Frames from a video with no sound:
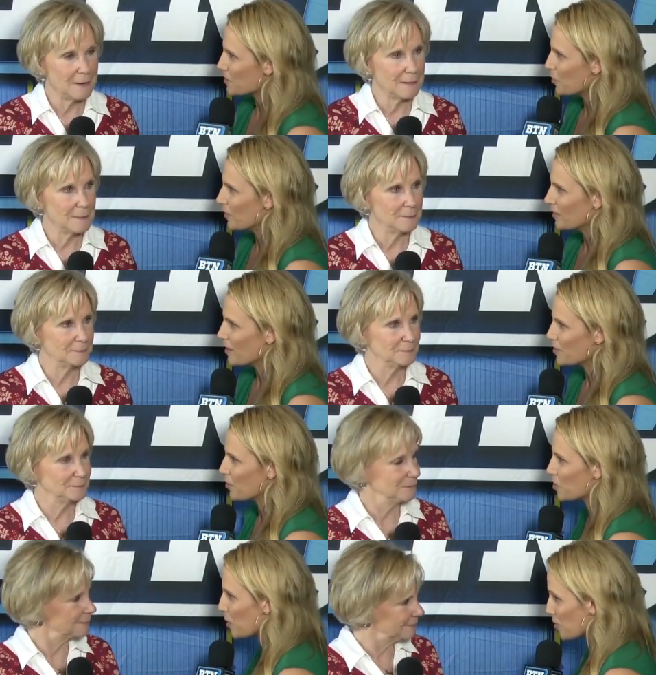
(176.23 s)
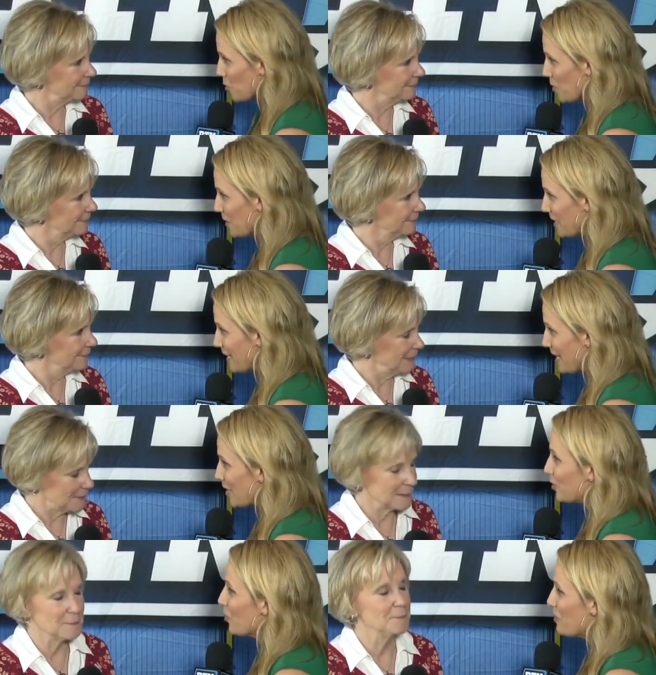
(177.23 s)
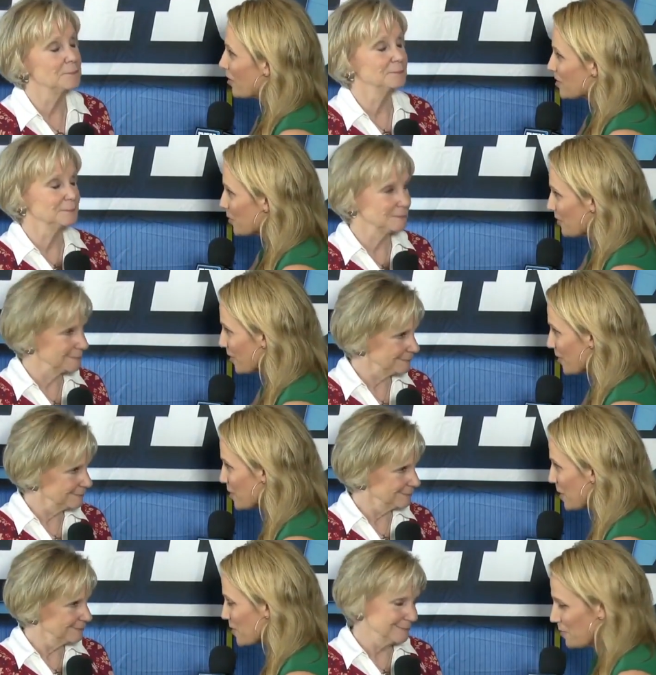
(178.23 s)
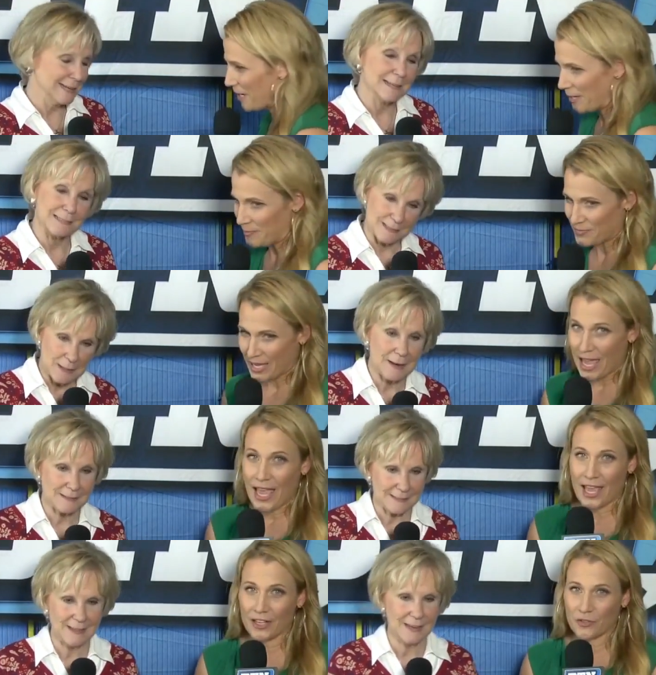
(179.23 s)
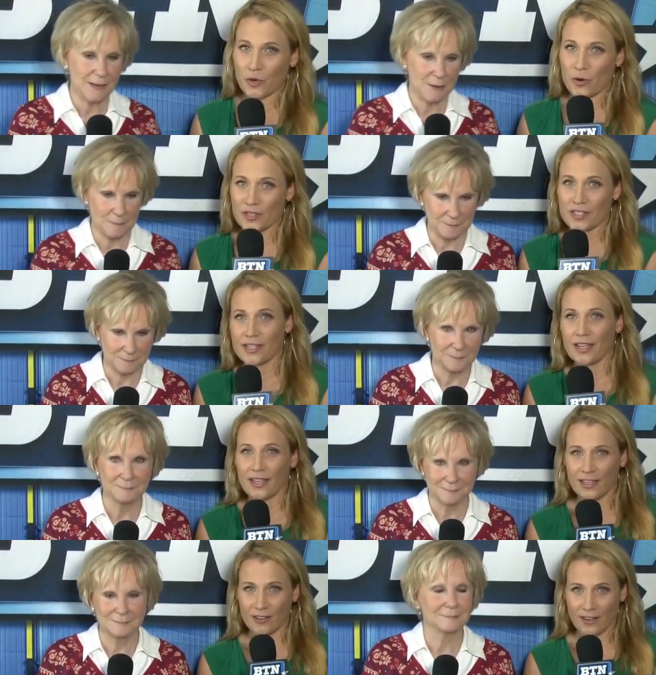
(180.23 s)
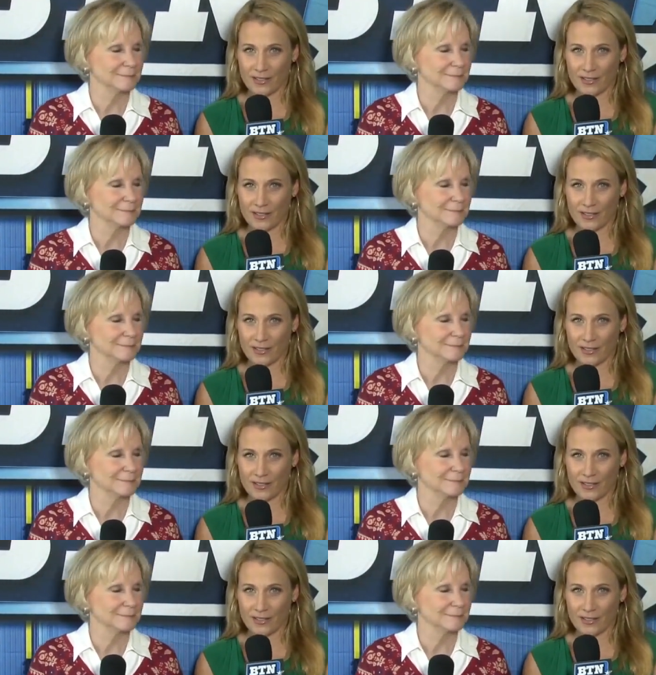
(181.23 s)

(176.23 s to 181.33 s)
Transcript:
Speaker 1: with us. You're a special woman. You were married to a very special man. Yes, yes And of course, you. here at